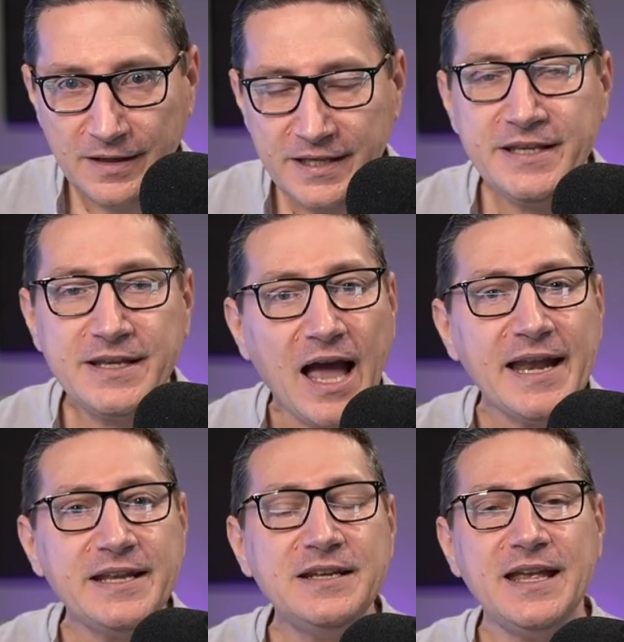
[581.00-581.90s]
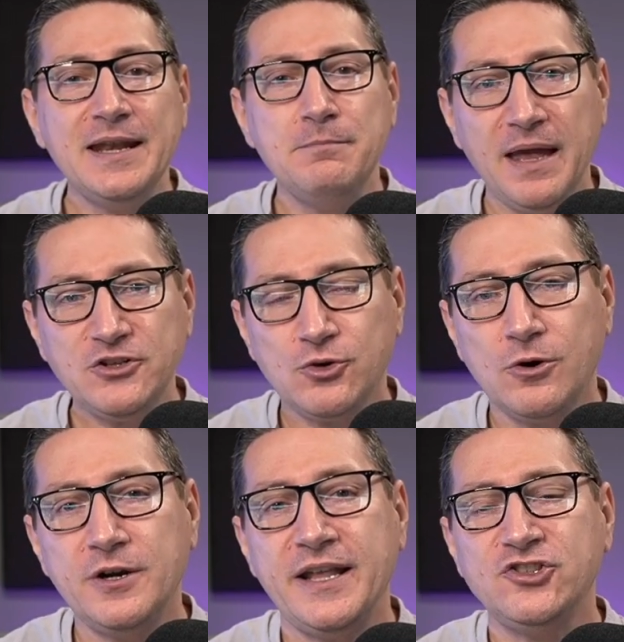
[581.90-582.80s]
He guided and
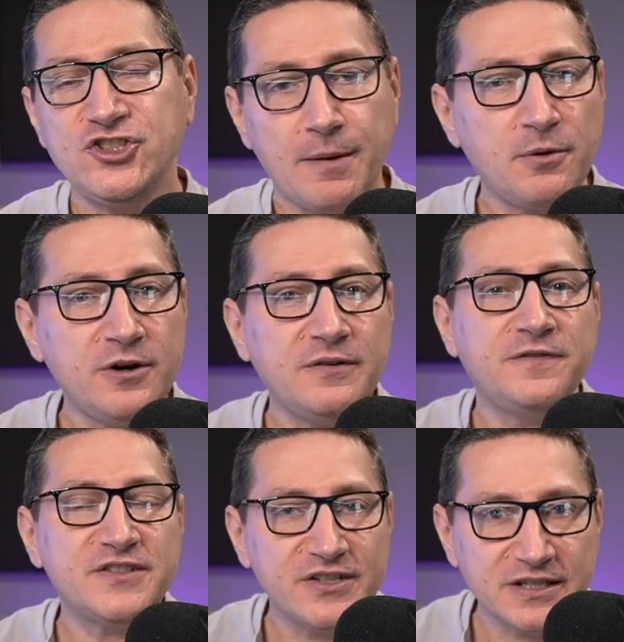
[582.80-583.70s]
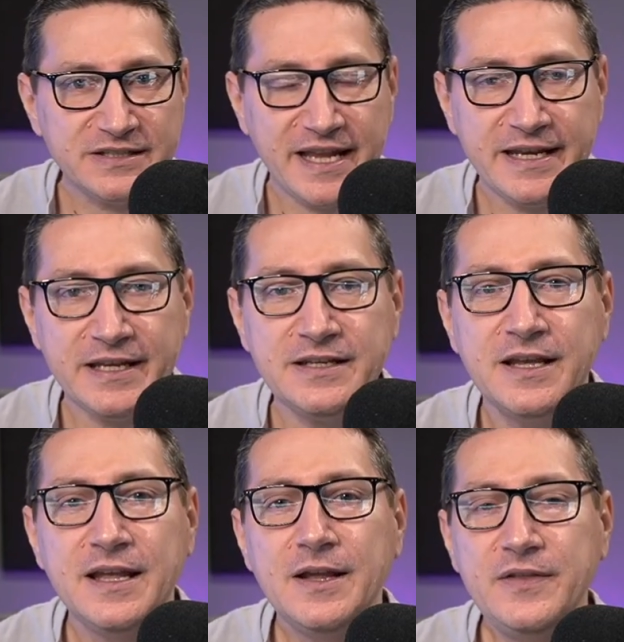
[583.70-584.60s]
mentored and shepherded and facilitated
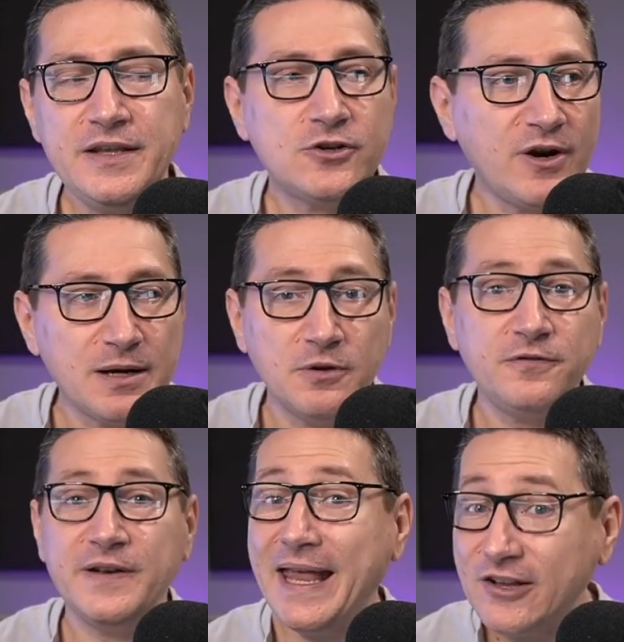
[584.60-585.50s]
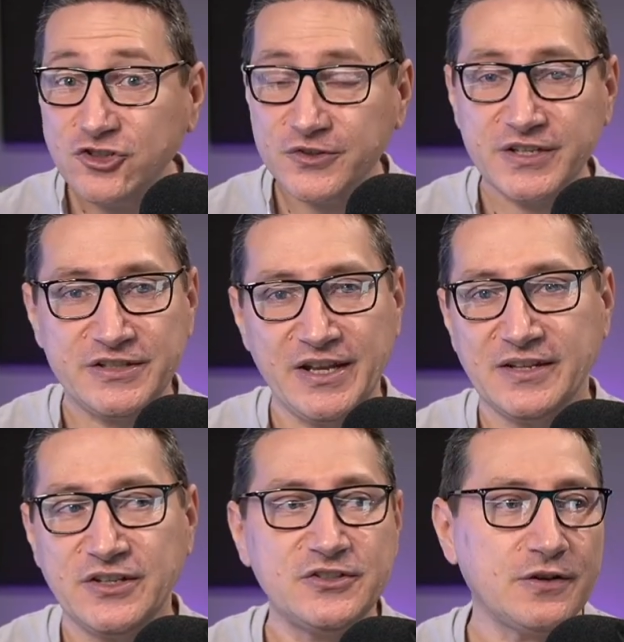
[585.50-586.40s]
the incredible financial
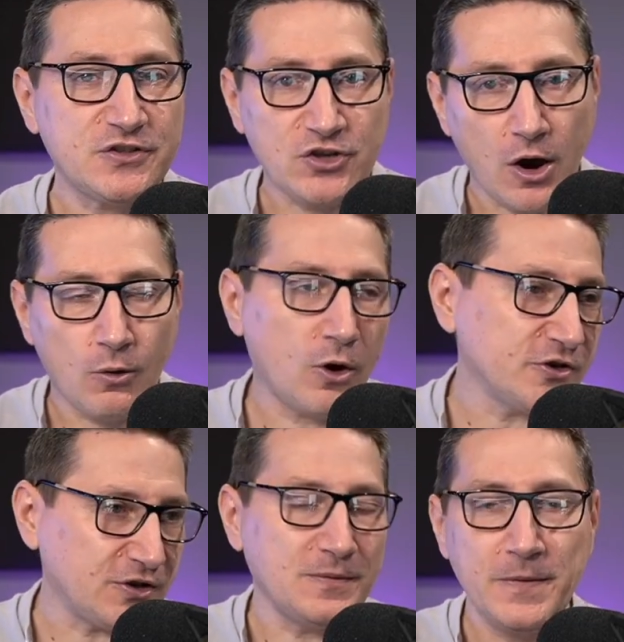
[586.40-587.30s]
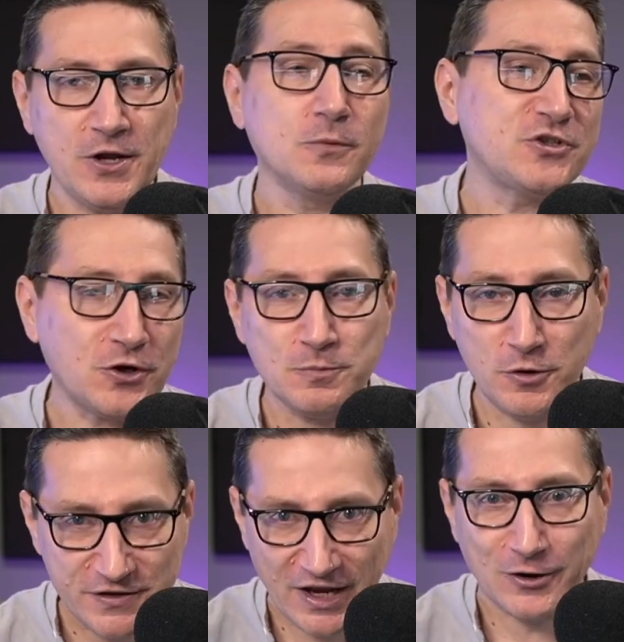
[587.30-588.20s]
successes of Star Wars. And, you know, certain
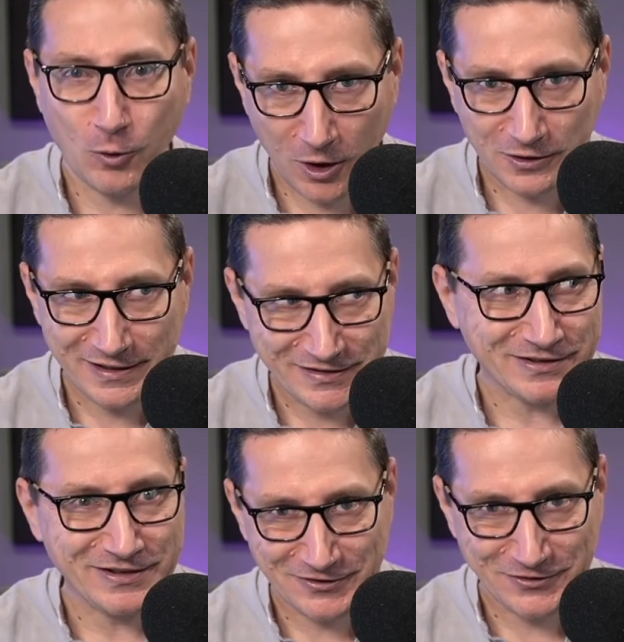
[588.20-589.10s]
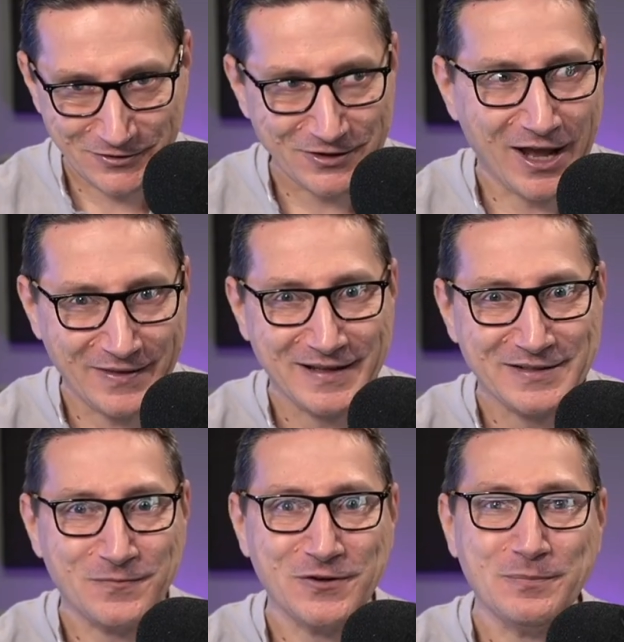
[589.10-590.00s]
movies had quality successes or not.
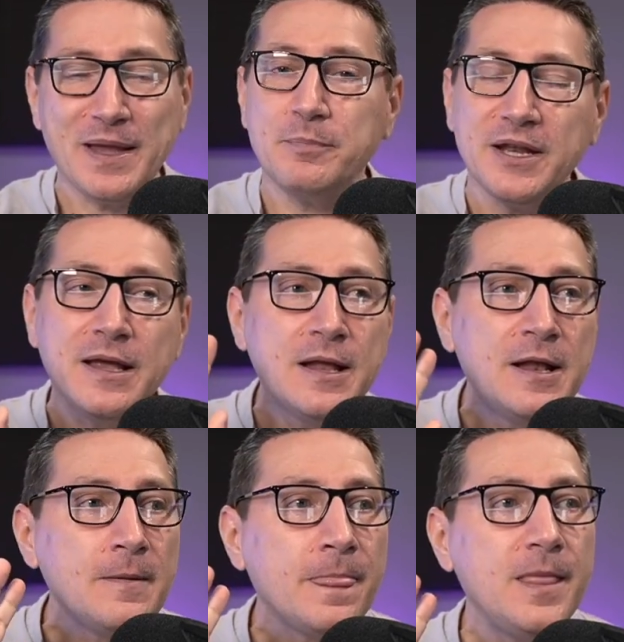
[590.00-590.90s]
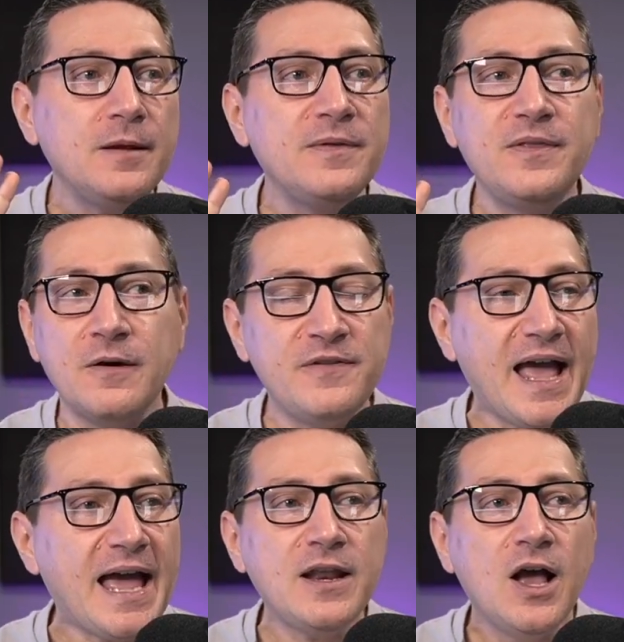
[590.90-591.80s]
That's up for debate. But the, of
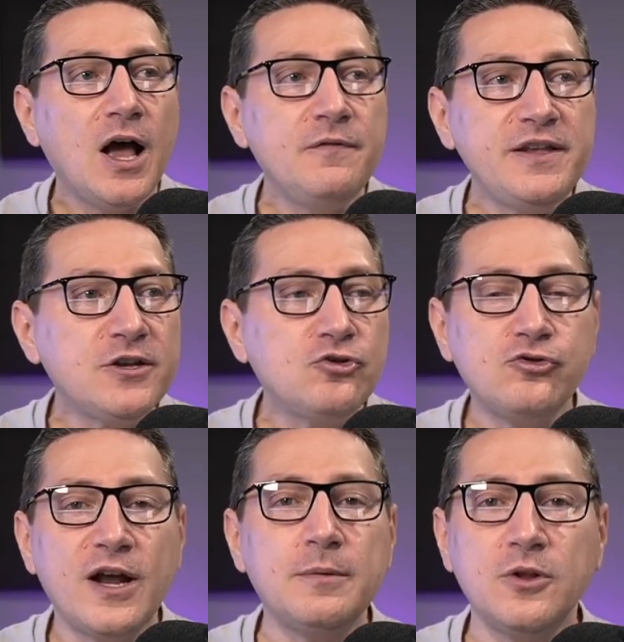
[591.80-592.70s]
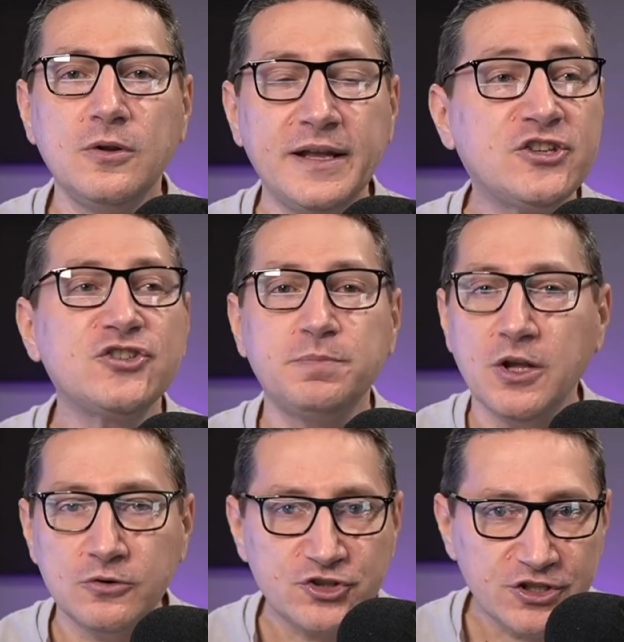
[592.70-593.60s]
that, of the incredible
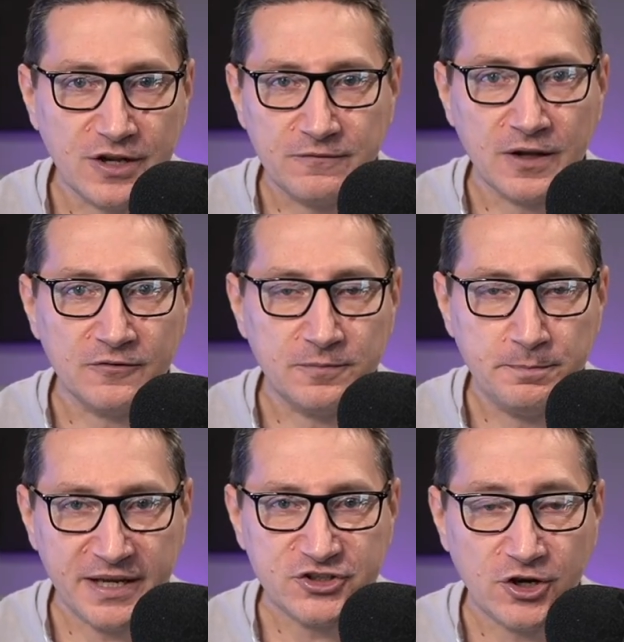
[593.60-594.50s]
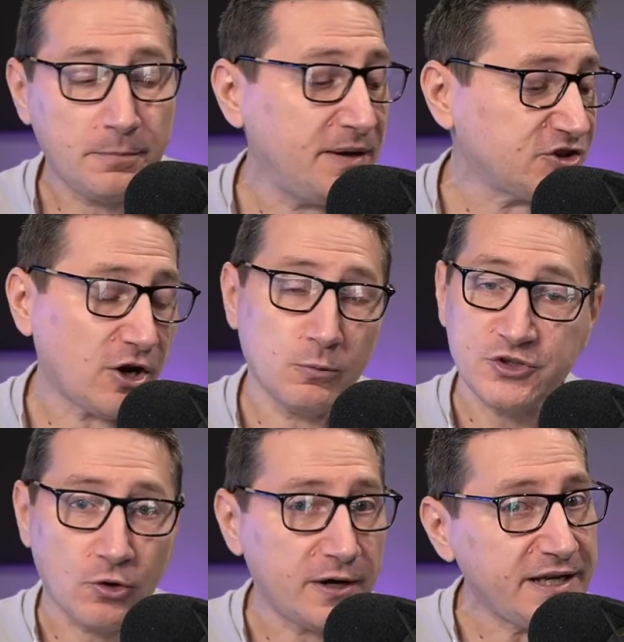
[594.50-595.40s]
explosion of, of Pixar. Pixar
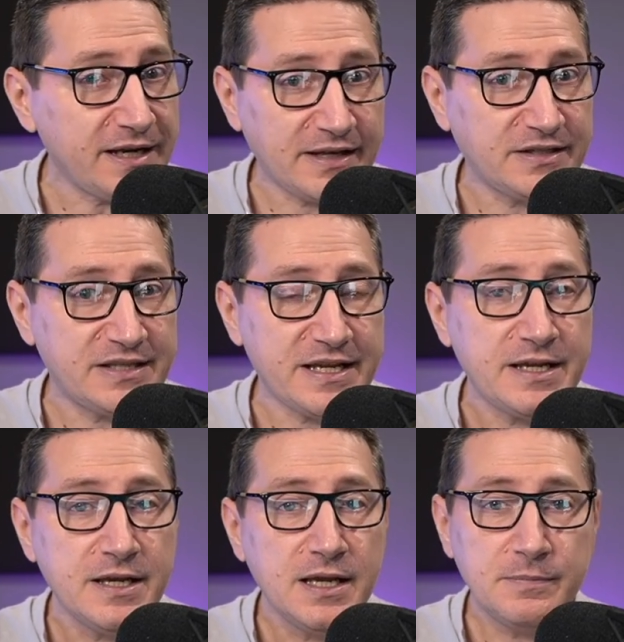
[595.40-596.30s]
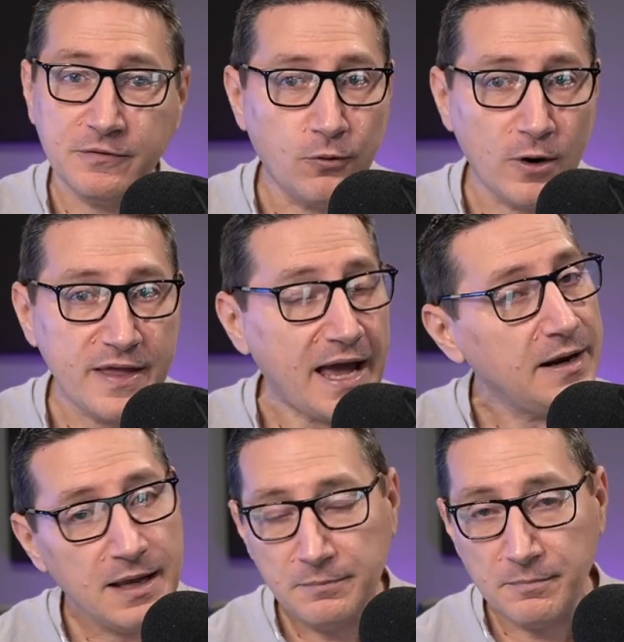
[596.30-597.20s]
was already an entity before
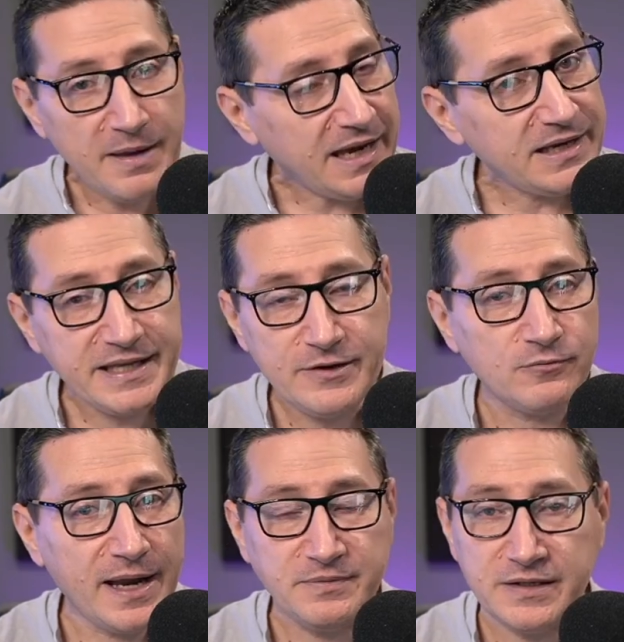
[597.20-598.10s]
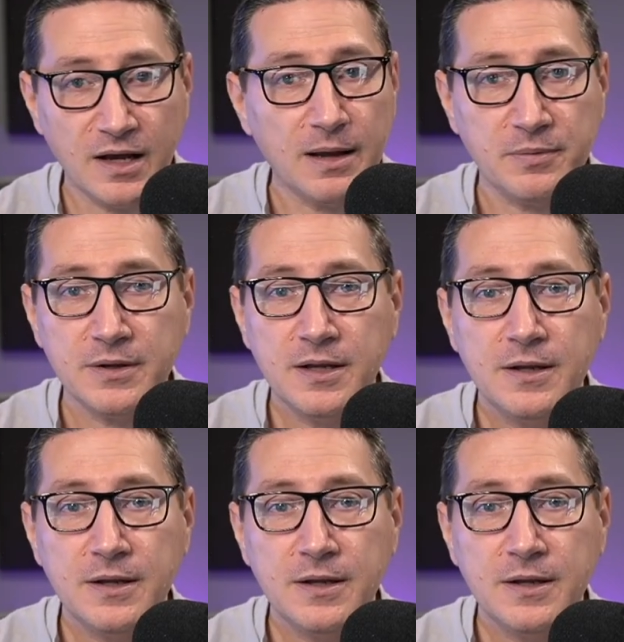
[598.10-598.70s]
that, but man, he ramped it up.